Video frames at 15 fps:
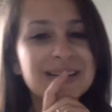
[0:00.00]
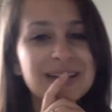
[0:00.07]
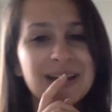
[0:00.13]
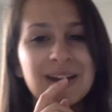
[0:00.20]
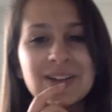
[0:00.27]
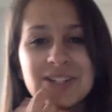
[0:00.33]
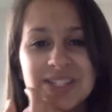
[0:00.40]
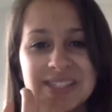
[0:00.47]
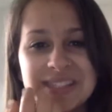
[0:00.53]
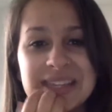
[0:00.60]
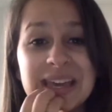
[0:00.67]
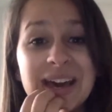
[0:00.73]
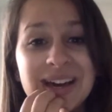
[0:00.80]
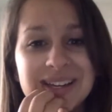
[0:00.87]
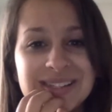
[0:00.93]
Like, I could just
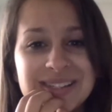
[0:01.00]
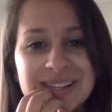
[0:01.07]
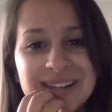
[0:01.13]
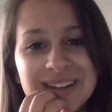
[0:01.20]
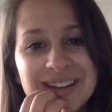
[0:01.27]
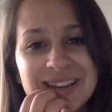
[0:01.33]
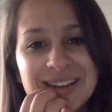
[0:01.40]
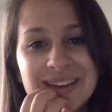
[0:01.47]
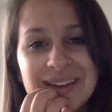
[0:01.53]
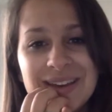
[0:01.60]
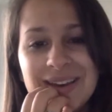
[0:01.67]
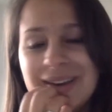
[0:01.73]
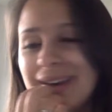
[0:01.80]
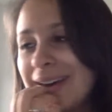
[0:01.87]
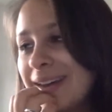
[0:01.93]
see us in it.
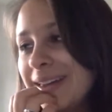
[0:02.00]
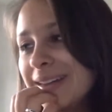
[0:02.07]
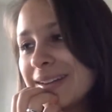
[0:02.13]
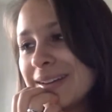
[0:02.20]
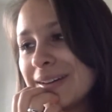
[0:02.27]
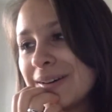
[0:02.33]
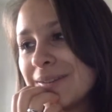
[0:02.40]
And,